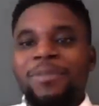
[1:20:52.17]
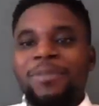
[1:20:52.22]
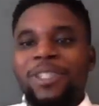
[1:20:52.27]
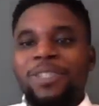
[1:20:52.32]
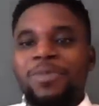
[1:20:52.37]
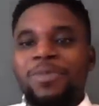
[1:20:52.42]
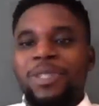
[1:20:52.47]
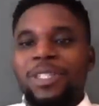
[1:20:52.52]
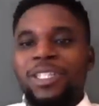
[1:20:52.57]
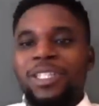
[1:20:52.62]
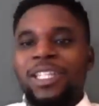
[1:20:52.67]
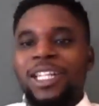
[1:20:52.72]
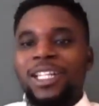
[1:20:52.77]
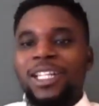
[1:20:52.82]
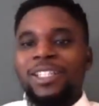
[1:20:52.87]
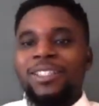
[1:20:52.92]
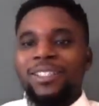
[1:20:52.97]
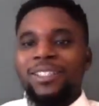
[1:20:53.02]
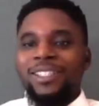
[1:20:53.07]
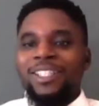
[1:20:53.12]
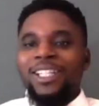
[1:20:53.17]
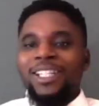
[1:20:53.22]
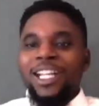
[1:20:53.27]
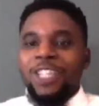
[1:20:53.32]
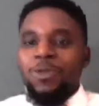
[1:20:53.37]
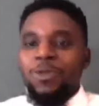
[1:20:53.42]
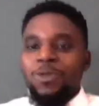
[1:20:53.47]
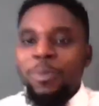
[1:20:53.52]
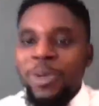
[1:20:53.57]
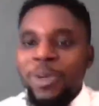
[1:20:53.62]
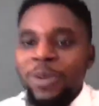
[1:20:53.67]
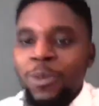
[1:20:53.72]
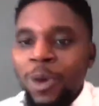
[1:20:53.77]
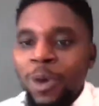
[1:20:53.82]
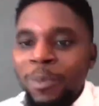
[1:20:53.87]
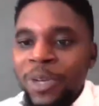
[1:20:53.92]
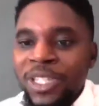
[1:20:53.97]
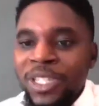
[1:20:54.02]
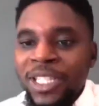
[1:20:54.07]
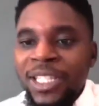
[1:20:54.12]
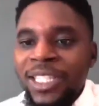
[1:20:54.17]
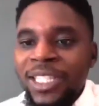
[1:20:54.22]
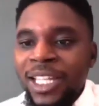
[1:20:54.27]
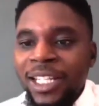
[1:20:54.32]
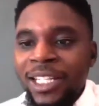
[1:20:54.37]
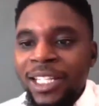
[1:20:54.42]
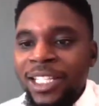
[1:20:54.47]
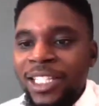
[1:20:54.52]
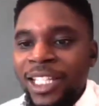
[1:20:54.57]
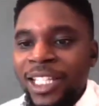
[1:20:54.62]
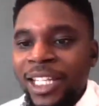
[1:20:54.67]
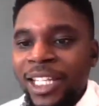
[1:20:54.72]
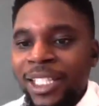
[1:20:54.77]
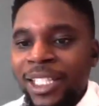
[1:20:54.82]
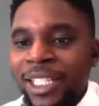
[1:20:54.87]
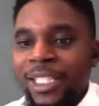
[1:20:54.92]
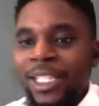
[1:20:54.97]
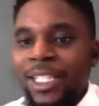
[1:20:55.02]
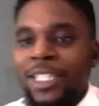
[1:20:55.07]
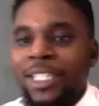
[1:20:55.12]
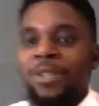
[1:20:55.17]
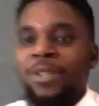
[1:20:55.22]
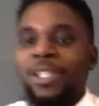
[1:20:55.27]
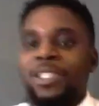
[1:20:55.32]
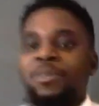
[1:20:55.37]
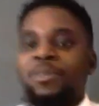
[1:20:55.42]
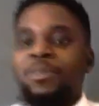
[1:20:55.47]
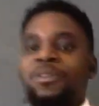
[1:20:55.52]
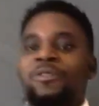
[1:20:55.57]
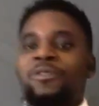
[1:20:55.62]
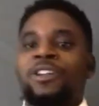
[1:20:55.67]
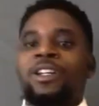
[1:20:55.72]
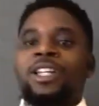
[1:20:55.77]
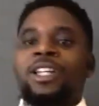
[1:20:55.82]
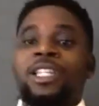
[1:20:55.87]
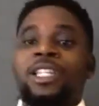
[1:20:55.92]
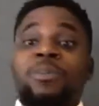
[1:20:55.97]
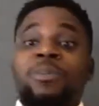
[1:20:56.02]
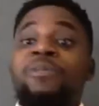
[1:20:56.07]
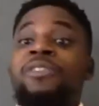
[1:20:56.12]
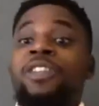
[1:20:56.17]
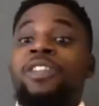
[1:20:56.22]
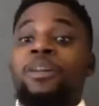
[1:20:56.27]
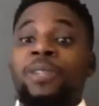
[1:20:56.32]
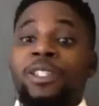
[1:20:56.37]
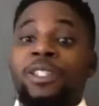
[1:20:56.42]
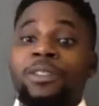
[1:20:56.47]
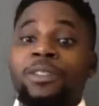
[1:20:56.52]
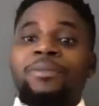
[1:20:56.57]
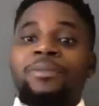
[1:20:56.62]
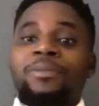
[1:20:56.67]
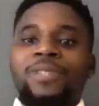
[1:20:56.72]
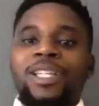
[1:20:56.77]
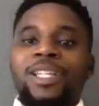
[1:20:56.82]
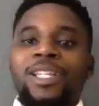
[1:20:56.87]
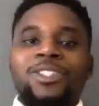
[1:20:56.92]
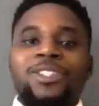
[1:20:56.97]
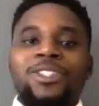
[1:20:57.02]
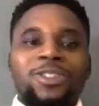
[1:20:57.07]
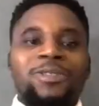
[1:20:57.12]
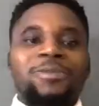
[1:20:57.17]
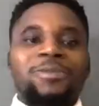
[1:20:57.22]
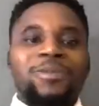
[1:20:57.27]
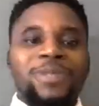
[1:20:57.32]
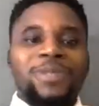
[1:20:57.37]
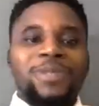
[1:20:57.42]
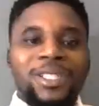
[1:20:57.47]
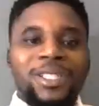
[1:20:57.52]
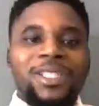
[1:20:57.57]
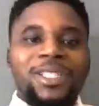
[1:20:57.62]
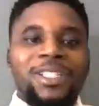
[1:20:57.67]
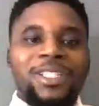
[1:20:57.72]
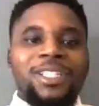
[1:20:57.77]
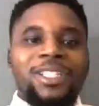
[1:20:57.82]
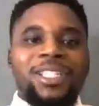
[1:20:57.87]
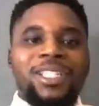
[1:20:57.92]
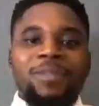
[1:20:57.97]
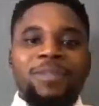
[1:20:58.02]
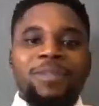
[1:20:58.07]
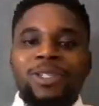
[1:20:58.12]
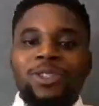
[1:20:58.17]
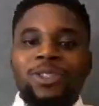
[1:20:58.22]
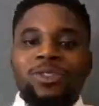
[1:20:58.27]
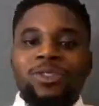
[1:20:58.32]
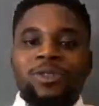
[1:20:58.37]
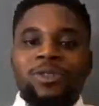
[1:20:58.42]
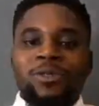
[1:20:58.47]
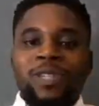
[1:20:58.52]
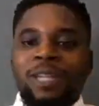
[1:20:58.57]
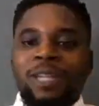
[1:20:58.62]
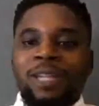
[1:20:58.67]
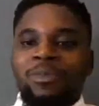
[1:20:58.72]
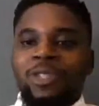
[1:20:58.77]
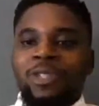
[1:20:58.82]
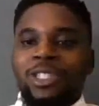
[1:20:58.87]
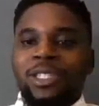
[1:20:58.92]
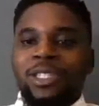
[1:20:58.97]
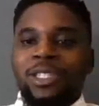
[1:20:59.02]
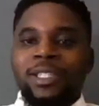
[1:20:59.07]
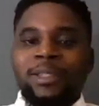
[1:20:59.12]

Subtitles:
It's been, yeah, as one person said in the chat, it's been phenomenal. So yeah, we do really appreciate it.